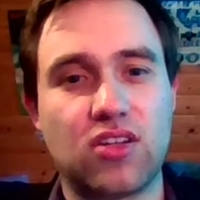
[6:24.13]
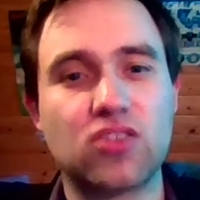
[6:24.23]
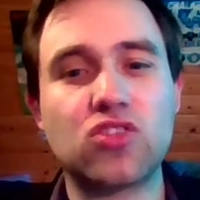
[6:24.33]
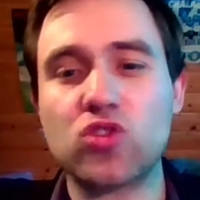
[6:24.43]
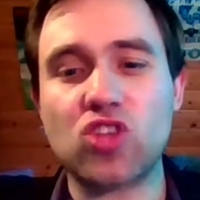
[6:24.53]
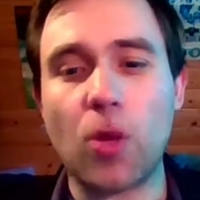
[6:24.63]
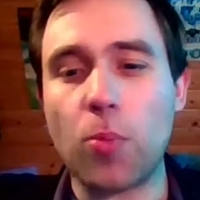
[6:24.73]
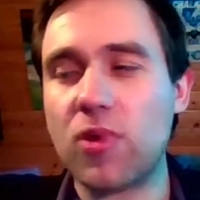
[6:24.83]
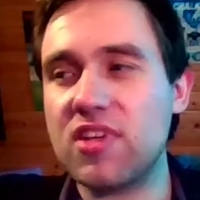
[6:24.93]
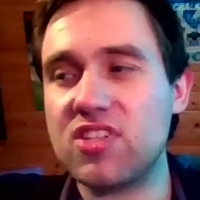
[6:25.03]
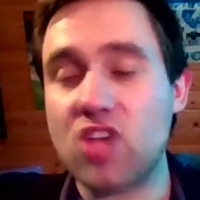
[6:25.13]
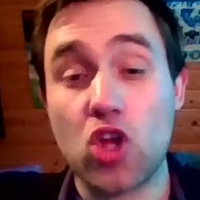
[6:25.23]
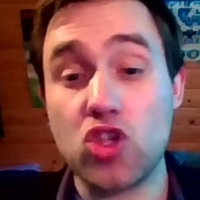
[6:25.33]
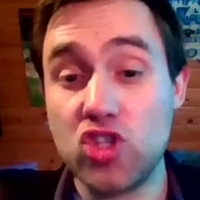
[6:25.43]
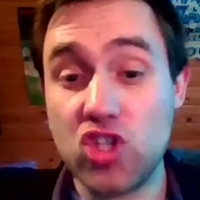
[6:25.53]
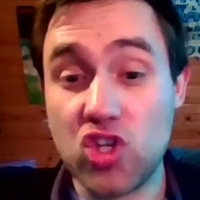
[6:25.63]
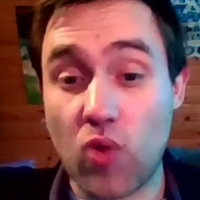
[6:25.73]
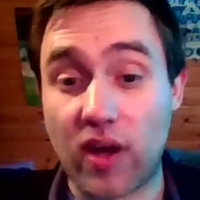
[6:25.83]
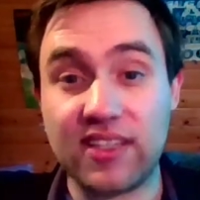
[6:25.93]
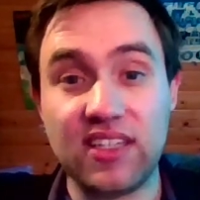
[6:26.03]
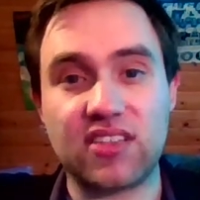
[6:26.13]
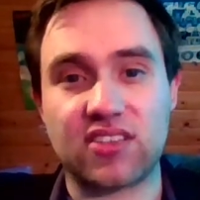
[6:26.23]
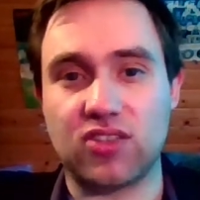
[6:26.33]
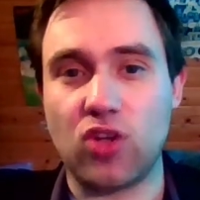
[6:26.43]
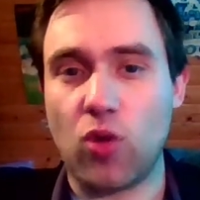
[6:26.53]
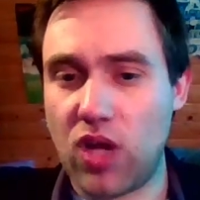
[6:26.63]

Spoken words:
So stop with these new ideas and